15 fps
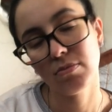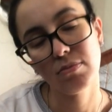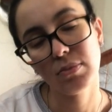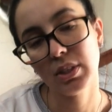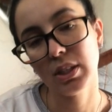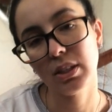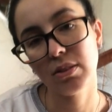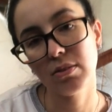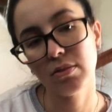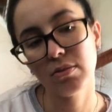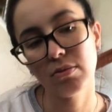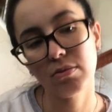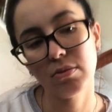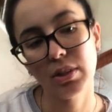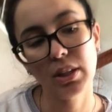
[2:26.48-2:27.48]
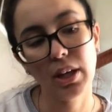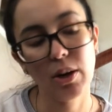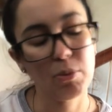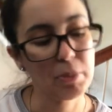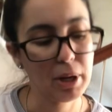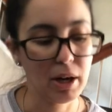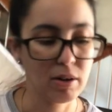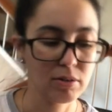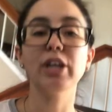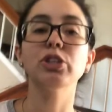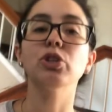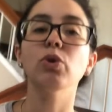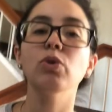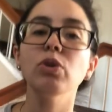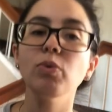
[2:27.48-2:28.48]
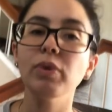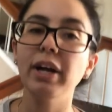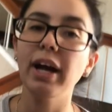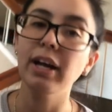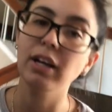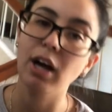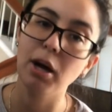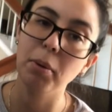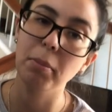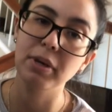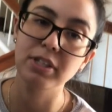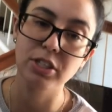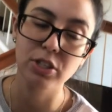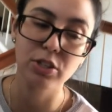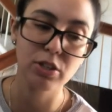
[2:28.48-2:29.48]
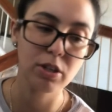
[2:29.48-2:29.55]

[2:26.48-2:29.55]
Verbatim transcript: didn't really help me out. I showed her what I had gotten my sister